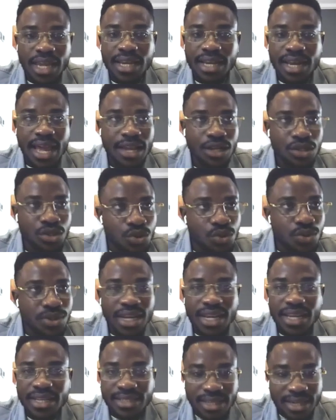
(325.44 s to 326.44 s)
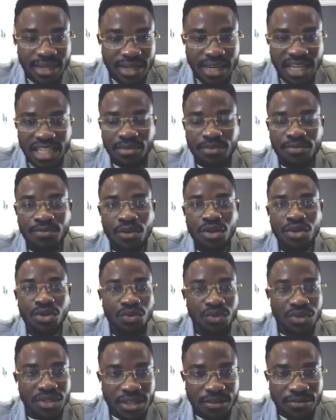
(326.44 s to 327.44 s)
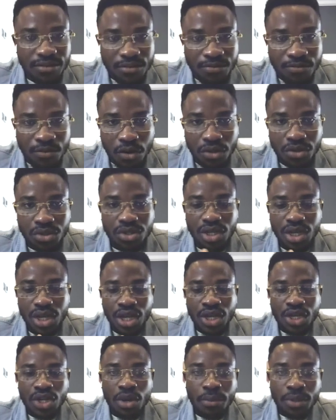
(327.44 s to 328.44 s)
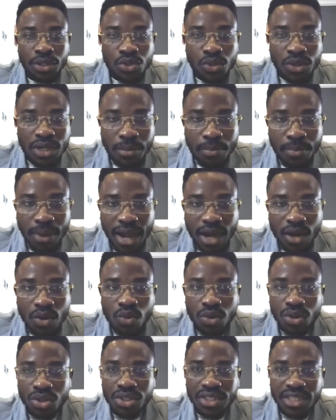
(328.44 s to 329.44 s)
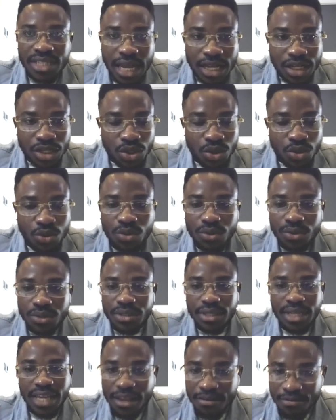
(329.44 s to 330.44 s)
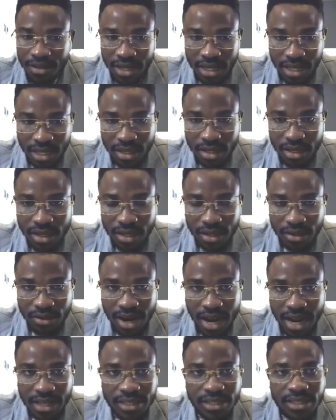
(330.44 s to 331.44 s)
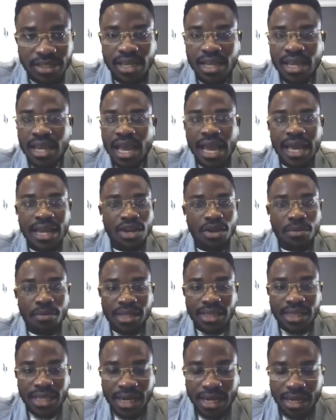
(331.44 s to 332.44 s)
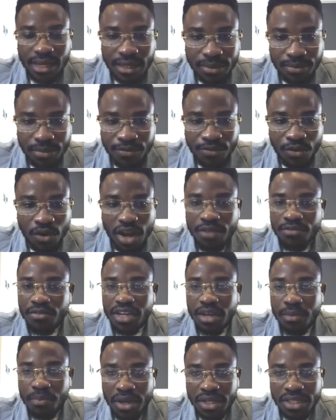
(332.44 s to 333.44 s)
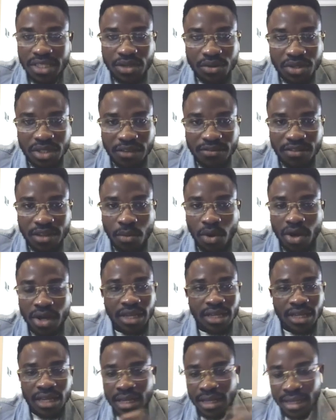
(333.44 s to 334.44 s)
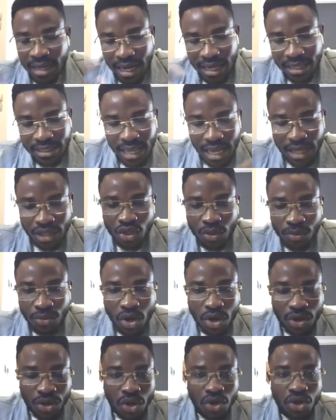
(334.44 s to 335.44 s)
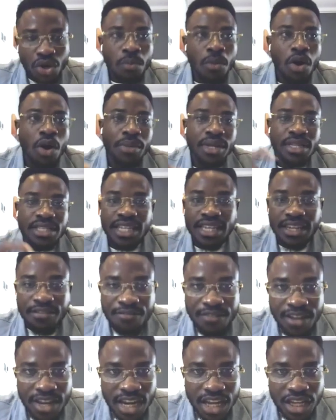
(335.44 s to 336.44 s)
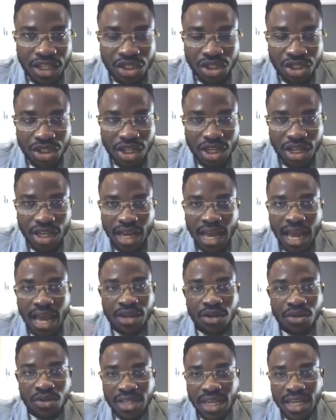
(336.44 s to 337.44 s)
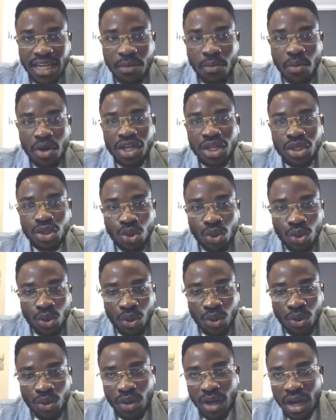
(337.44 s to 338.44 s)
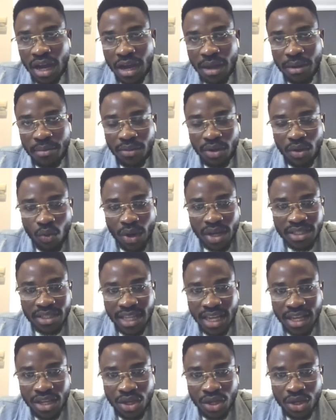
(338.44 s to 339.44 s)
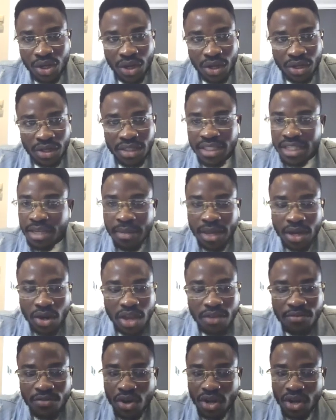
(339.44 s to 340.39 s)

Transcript: like 2 days, 3 days before you receive the funds. Yeah. Number two, the bank tax heavy, right? And before the person receives money, let's assume your village and you send the money through Western Union. She may not